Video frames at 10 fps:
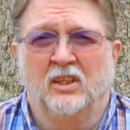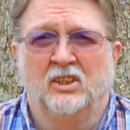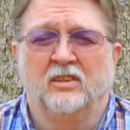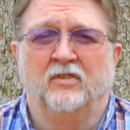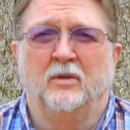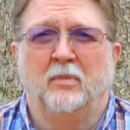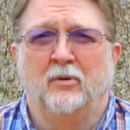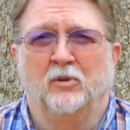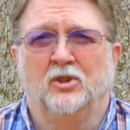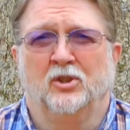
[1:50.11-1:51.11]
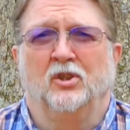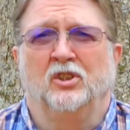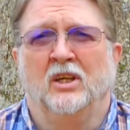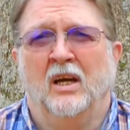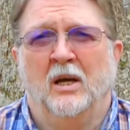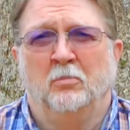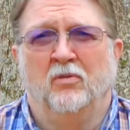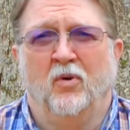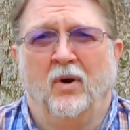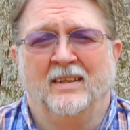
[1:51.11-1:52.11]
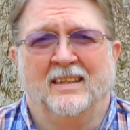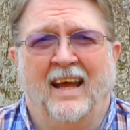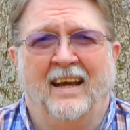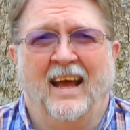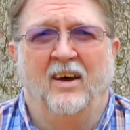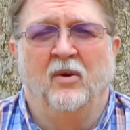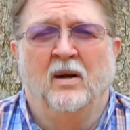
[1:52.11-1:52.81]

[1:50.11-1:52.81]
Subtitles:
I should have done my research before I sat down.